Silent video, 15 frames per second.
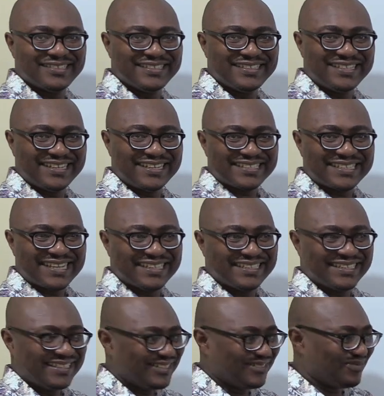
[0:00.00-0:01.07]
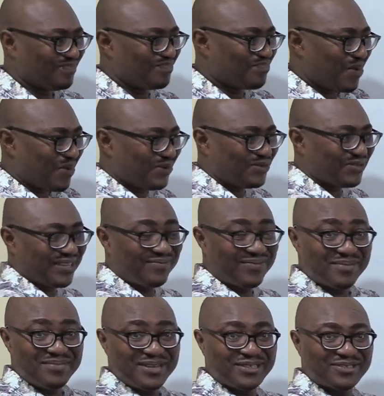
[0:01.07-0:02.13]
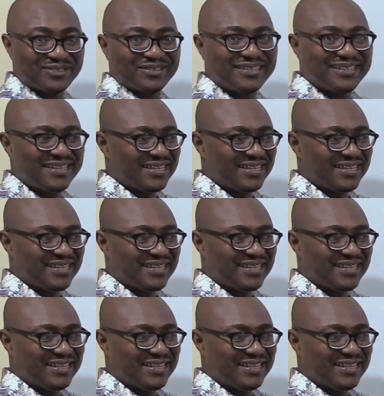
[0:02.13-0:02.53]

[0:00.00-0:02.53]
Do you understand? It will puncture inflammation.